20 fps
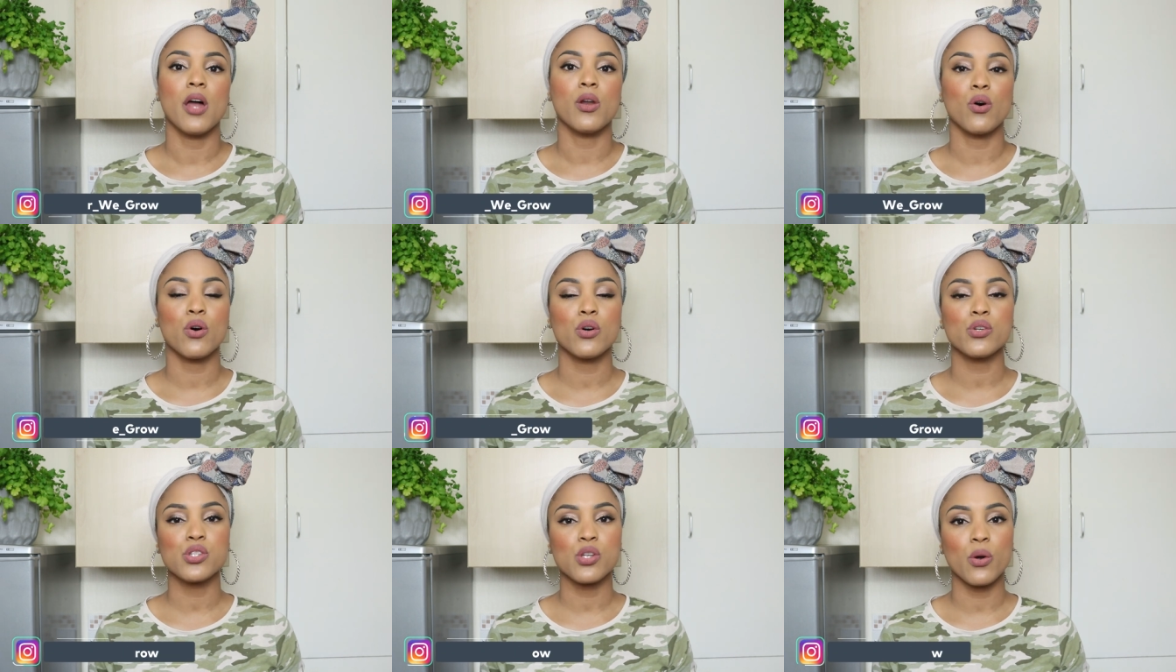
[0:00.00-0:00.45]

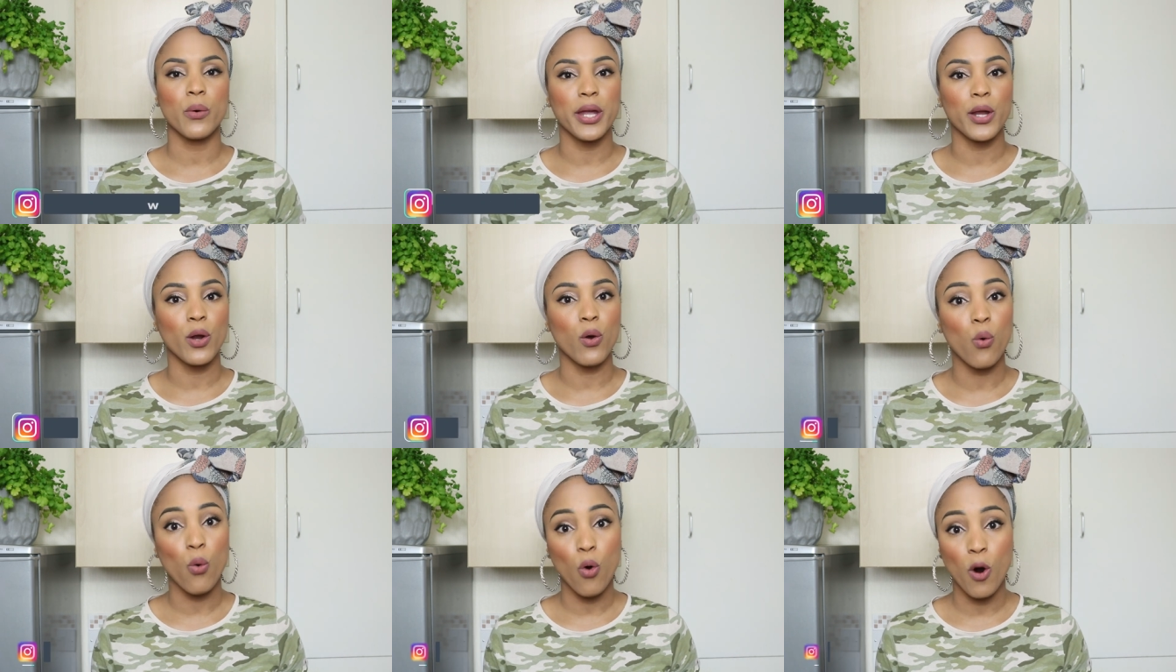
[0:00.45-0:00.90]
And also
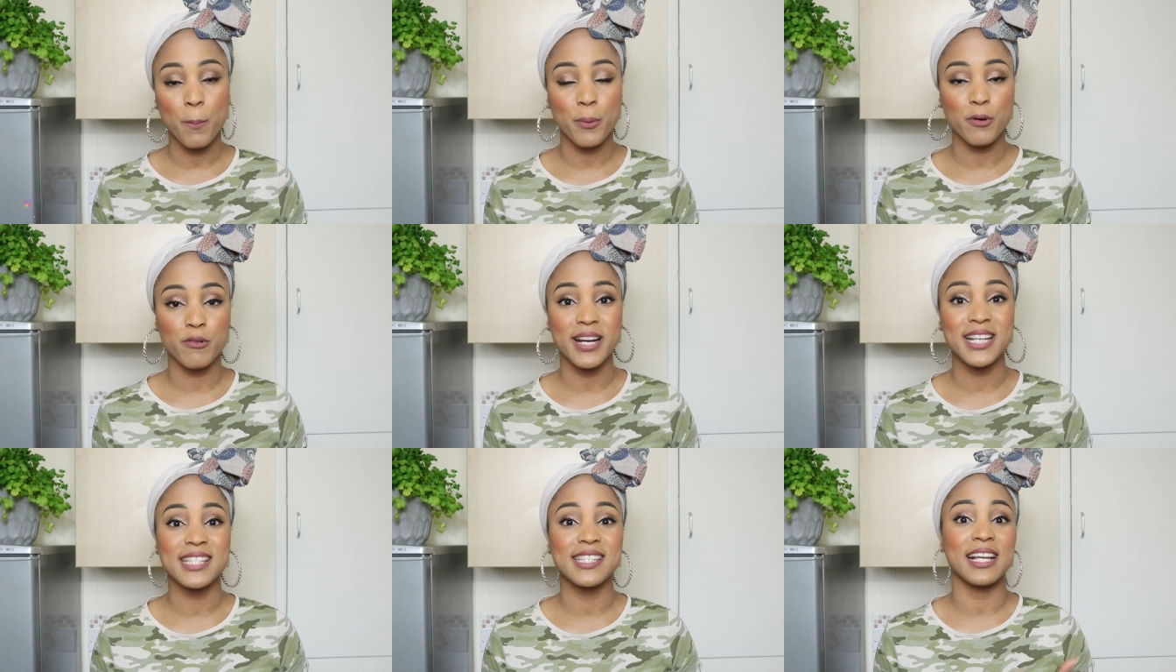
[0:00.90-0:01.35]

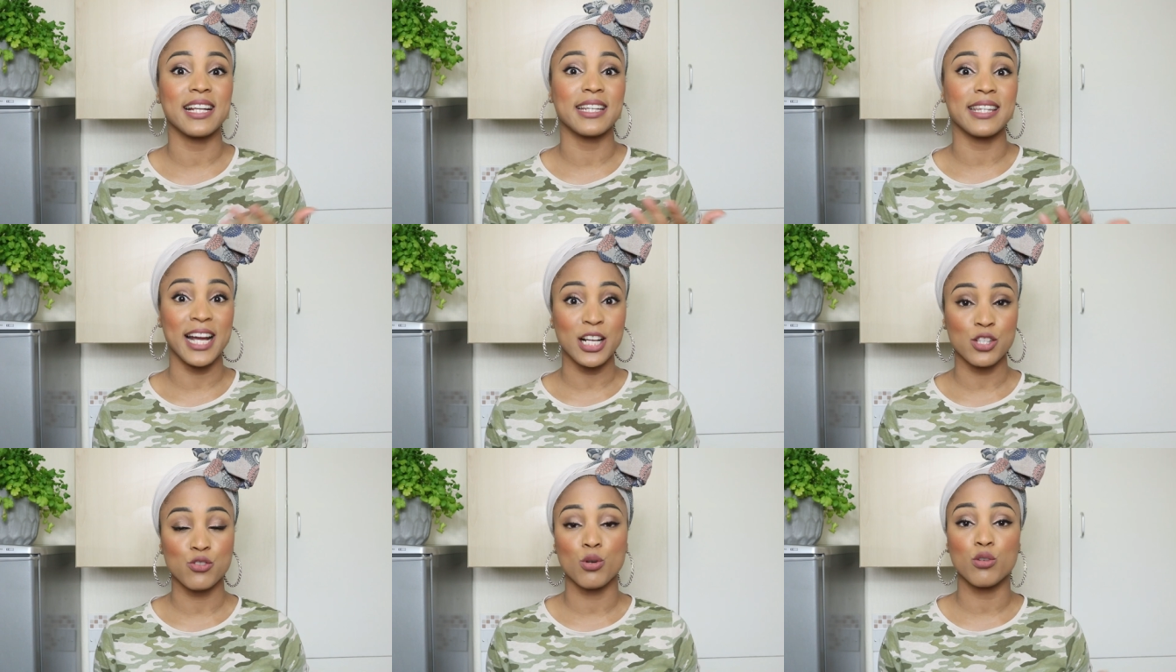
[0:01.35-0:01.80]

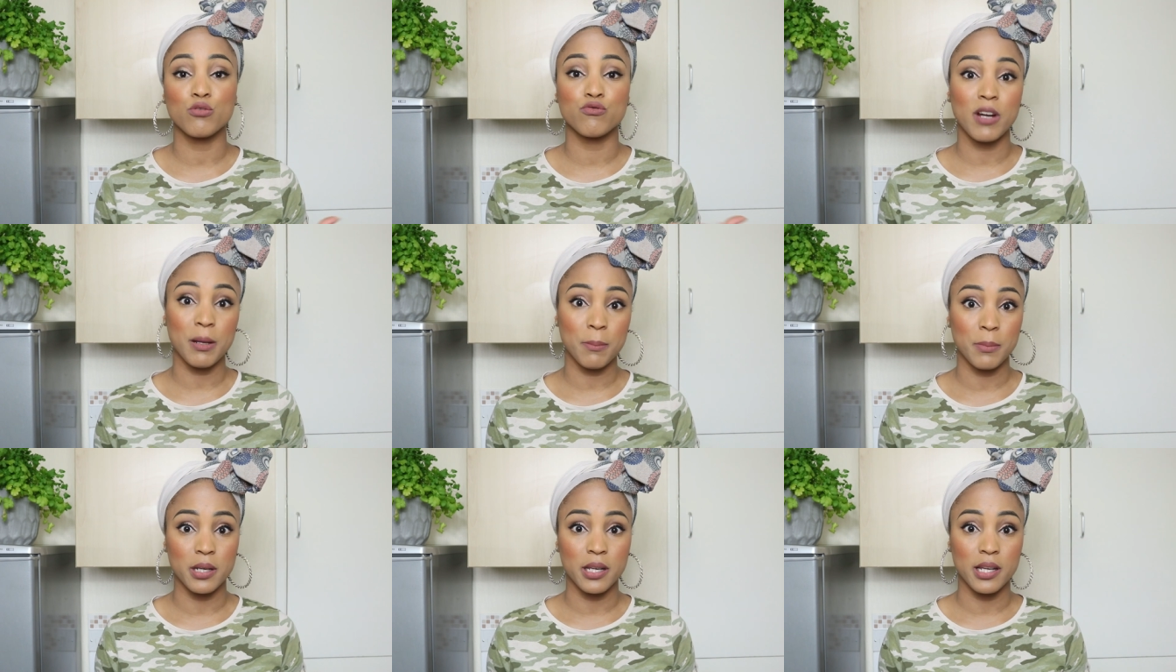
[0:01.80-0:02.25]
incorporating natural
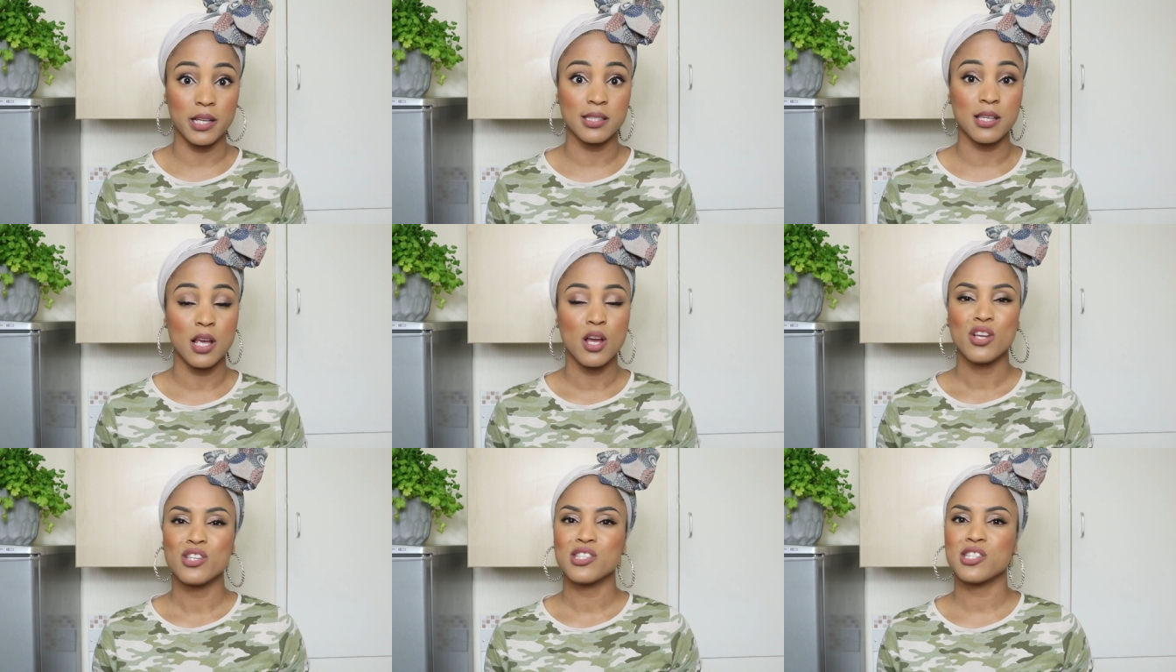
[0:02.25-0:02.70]

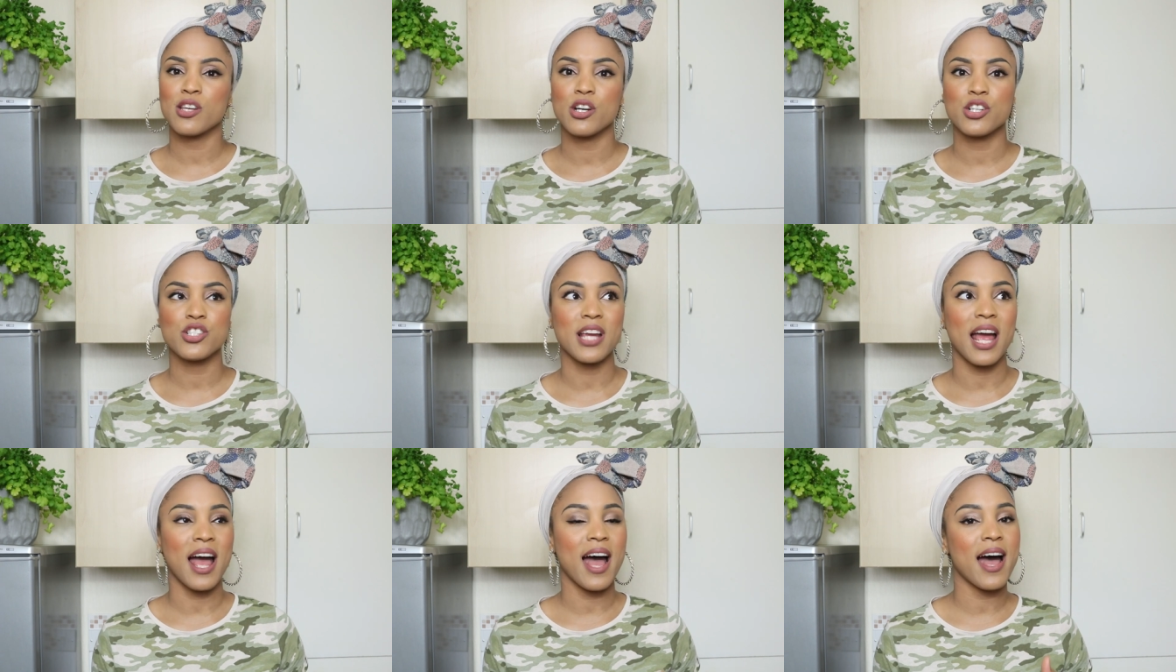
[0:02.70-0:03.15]
remedies
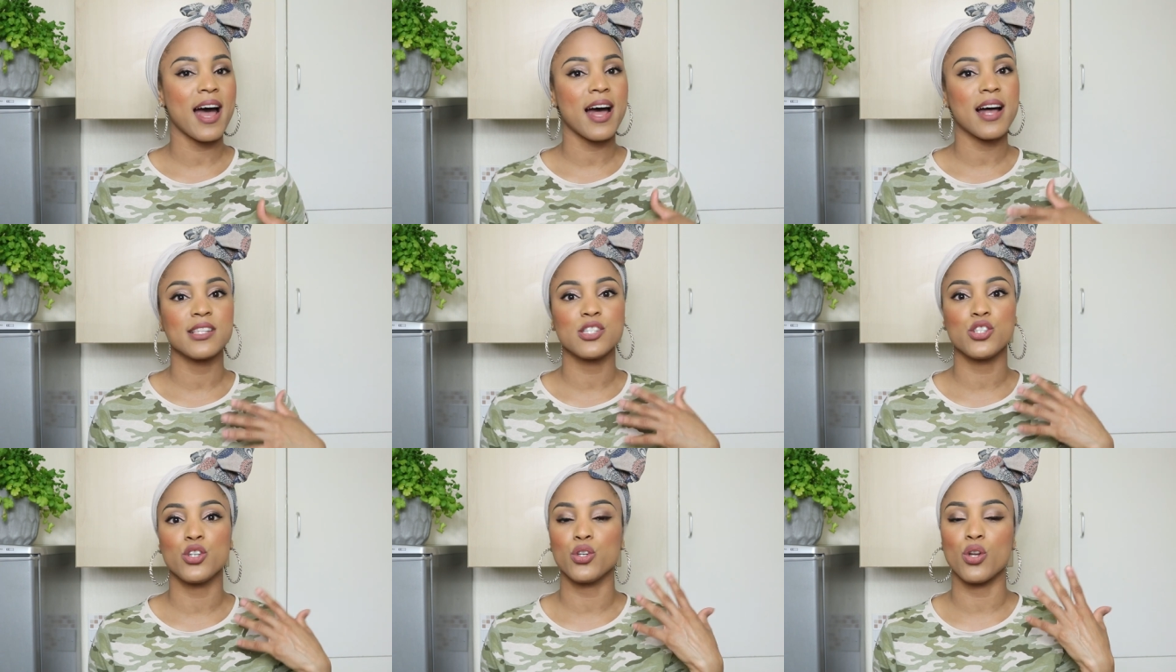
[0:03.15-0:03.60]
such
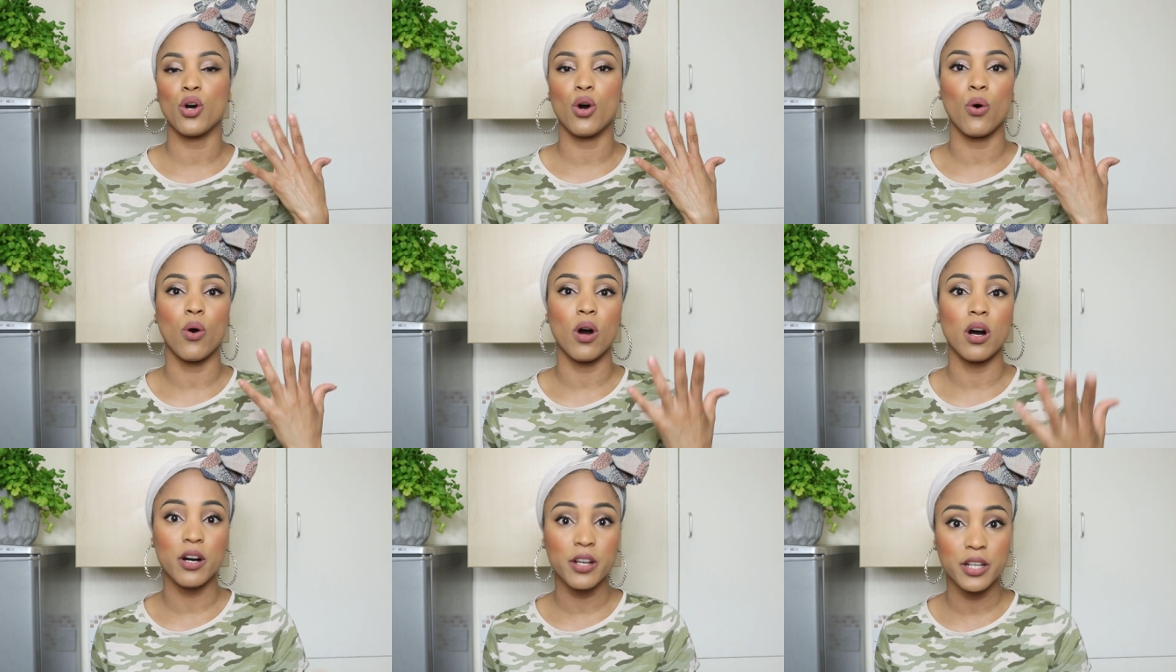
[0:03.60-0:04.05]
as, you know,